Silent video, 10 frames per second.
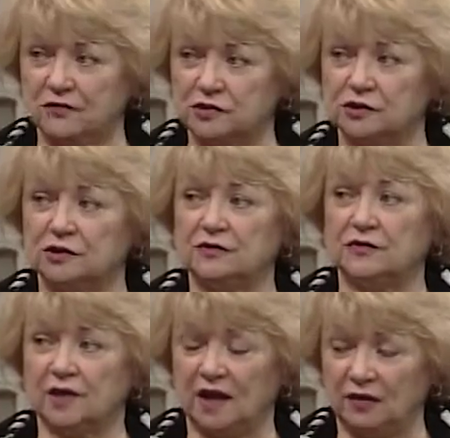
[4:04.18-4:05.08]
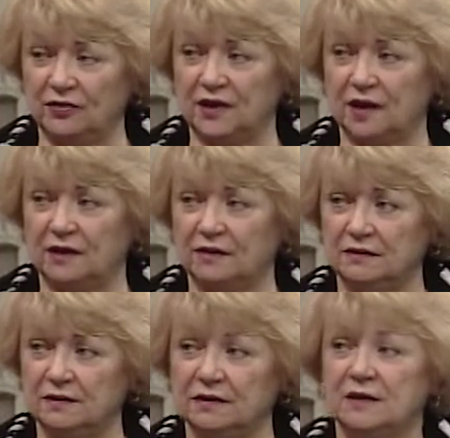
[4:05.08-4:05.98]
of attorney for health care.
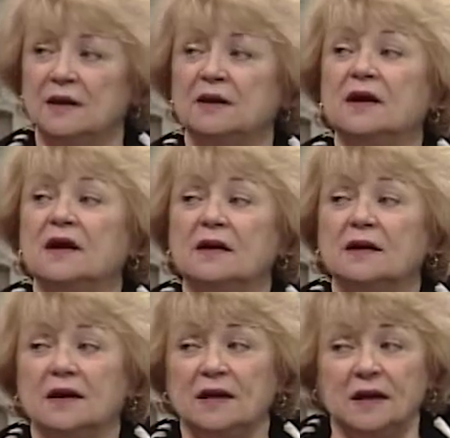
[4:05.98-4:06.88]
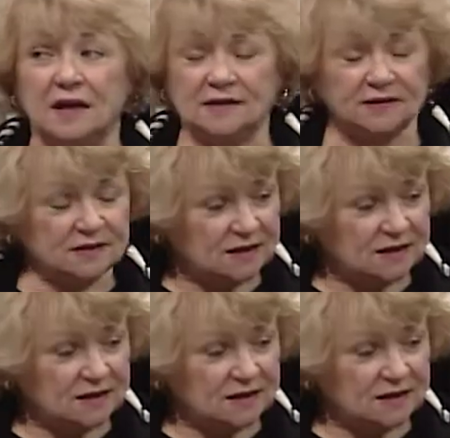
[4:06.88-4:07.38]
It doesn't have to be the same it person.